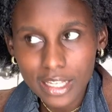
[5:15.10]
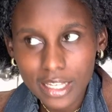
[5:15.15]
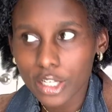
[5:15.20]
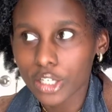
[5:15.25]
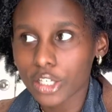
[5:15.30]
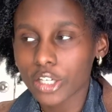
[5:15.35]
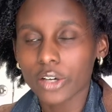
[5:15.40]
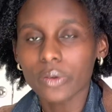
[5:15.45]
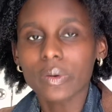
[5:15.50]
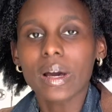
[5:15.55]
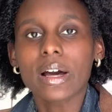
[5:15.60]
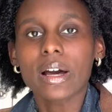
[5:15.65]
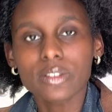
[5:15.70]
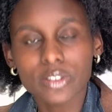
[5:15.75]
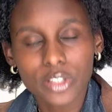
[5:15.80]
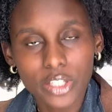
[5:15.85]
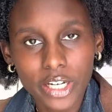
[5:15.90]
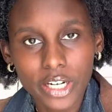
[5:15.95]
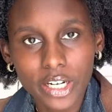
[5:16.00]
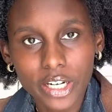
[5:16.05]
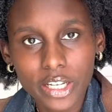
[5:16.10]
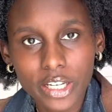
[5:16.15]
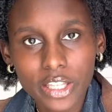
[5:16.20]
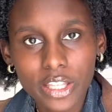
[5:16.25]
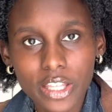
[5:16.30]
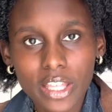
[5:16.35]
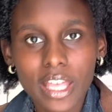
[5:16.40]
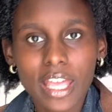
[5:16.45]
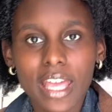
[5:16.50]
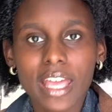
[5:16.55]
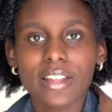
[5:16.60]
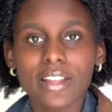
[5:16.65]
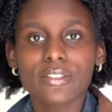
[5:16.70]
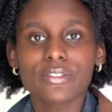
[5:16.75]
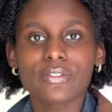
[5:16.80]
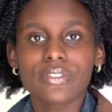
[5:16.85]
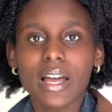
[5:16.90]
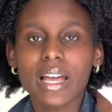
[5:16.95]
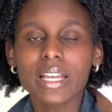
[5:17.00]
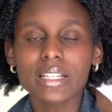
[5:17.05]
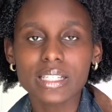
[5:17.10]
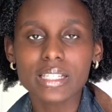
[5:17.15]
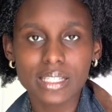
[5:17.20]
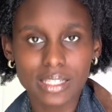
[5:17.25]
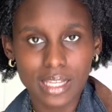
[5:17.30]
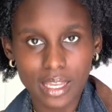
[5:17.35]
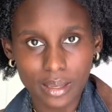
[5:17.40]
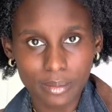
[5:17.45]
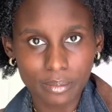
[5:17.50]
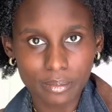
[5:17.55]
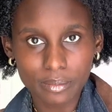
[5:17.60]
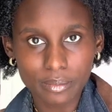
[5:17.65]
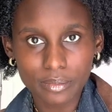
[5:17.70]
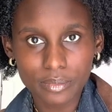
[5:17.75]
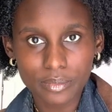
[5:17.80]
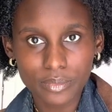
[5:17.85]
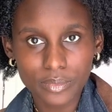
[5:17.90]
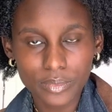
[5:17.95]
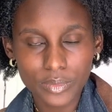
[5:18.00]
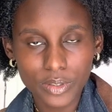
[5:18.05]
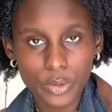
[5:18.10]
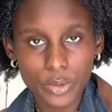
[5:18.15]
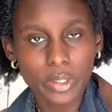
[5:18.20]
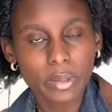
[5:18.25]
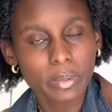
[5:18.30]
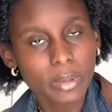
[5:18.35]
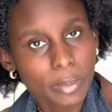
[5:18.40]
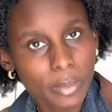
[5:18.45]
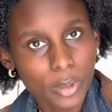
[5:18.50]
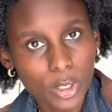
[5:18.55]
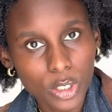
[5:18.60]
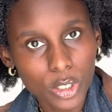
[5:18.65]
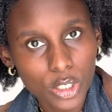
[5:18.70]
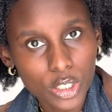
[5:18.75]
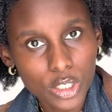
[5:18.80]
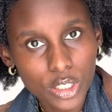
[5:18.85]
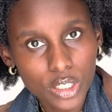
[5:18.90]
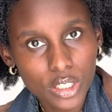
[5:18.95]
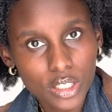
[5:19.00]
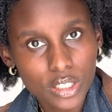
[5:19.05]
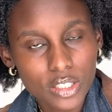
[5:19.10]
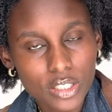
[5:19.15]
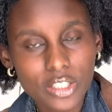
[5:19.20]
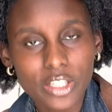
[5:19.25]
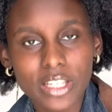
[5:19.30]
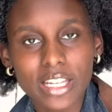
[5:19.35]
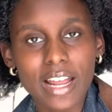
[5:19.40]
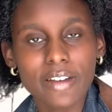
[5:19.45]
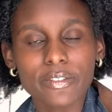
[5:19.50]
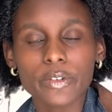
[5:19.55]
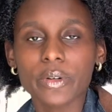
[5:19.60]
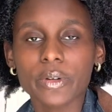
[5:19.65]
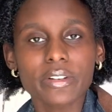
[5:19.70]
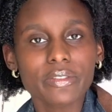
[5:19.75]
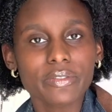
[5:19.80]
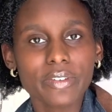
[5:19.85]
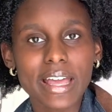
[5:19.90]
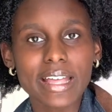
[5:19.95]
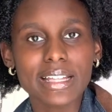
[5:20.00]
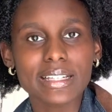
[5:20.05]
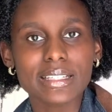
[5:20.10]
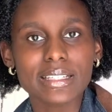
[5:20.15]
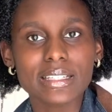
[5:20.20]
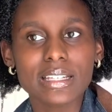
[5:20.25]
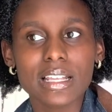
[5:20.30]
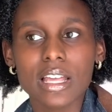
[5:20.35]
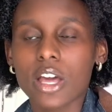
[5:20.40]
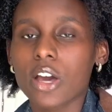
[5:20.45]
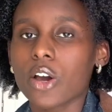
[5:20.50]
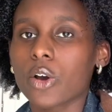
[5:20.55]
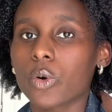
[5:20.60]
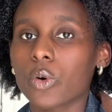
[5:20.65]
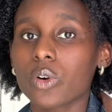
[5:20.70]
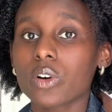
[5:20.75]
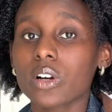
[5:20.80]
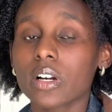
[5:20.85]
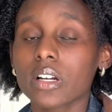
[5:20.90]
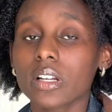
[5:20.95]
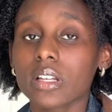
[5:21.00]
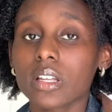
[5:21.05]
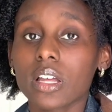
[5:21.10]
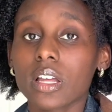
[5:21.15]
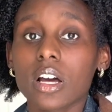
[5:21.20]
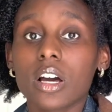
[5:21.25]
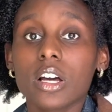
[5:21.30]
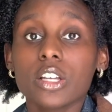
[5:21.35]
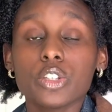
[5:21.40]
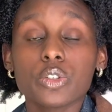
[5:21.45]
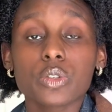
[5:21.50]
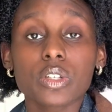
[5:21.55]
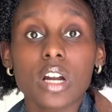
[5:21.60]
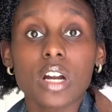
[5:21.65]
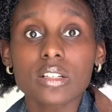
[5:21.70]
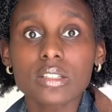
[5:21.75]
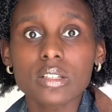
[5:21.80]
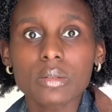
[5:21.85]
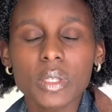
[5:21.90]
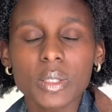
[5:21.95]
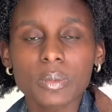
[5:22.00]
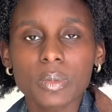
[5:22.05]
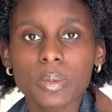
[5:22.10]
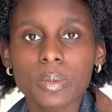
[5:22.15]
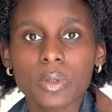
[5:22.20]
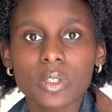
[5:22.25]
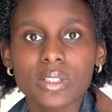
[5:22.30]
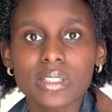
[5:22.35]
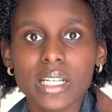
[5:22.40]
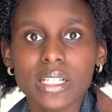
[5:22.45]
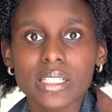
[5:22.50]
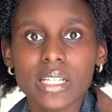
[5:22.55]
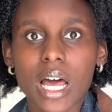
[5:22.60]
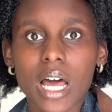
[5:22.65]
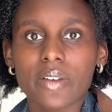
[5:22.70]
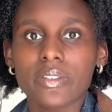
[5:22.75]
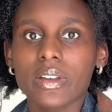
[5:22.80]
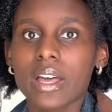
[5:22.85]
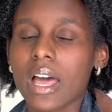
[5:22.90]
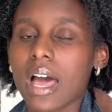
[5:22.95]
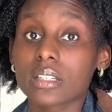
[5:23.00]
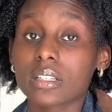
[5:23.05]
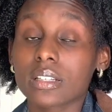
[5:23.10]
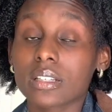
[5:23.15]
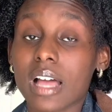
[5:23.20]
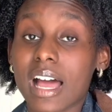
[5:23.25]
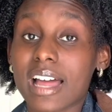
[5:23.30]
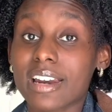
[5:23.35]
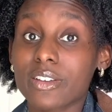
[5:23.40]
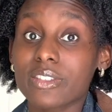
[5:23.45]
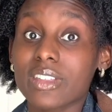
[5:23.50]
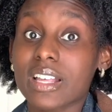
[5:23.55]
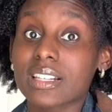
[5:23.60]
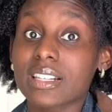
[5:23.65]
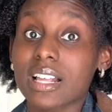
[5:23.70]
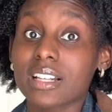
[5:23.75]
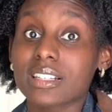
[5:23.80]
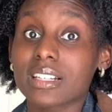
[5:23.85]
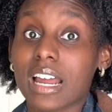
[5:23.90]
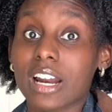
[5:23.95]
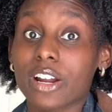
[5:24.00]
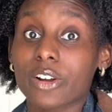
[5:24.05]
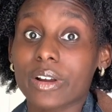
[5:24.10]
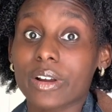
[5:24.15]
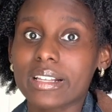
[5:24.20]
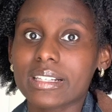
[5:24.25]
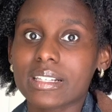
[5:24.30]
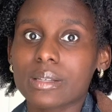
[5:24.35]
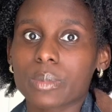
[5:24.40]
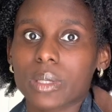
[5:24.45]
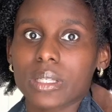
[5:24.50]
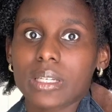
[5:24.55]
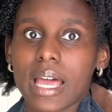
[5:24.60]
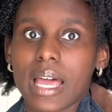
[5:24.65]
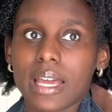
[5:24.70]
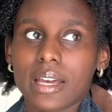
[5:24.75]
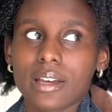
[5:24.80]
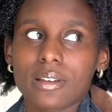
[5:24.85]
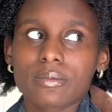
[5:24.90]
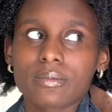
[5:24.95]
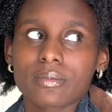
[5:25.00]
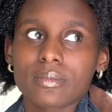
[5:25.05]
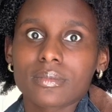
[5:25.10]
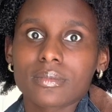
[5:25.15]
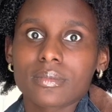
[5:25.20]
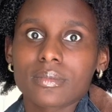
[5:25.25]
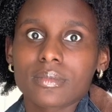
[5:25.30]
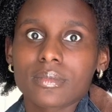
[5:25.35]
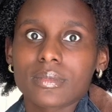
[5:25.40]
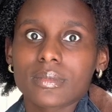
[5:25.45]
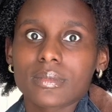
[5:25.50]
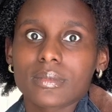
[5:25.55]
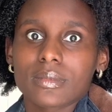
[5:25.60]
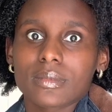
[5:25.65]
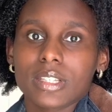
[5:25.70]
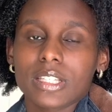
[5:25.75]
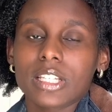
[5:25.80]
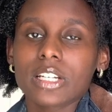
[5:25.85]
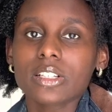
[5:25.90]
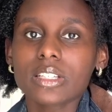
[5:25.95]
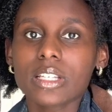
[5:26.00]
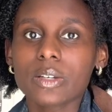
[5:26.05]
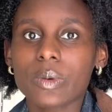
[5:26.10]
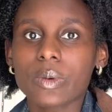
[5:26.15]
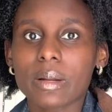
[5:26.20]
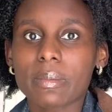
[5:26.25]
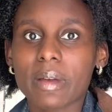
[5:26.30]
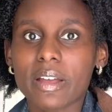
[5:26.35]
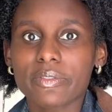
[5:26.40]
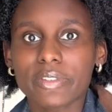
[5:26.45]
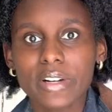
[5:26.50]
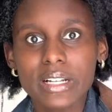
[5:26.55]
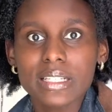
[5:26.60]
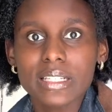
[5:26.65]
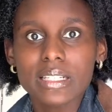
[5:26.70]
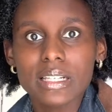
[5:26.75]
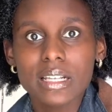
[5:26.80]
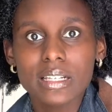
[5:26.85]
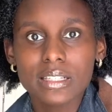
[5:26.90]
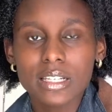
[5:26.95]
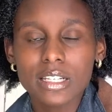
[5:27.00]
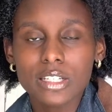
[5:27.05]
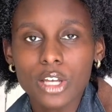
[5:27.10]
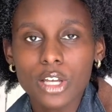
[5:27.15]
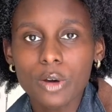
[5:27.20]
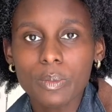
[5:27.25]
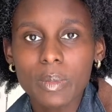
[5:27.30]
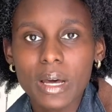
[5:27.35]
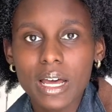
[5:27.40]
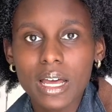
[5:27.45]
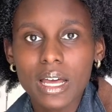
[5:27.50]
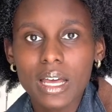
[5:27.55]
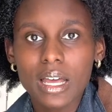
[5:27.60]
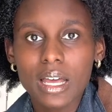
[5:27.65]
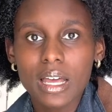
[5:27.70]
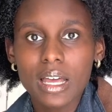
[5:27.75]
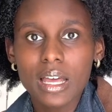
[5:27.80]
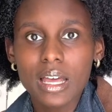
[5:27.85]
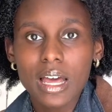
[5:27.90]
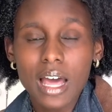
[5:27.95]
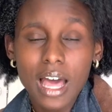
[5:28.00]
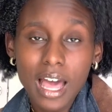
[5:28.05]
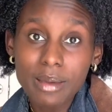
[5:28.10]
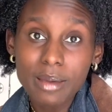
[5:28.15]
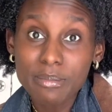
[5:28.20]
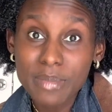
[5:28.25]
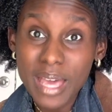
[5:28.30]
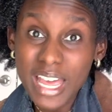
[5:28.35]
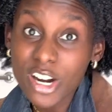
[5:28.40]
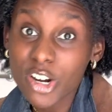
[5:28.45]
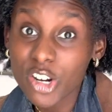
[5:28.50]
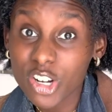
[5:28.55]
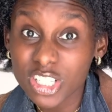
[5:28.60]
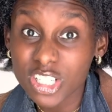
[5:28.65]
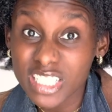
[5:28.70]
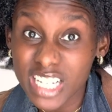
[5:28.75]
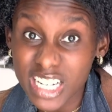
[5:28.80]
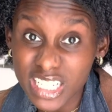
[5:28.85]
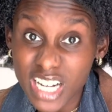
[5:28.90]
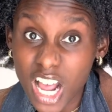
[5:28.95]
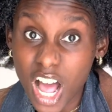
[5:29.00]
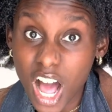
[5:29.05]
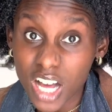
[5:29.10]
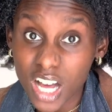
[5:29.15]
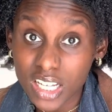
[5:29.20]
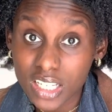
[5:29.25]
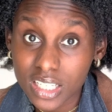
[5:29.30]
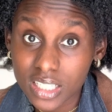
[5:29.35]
go out there and find some queer people so you can have queer friends. Or you can also meet people on TikTok. I know that sounds kind of crazy, but like literally one of my friends, Satoma, I met her on TikTok.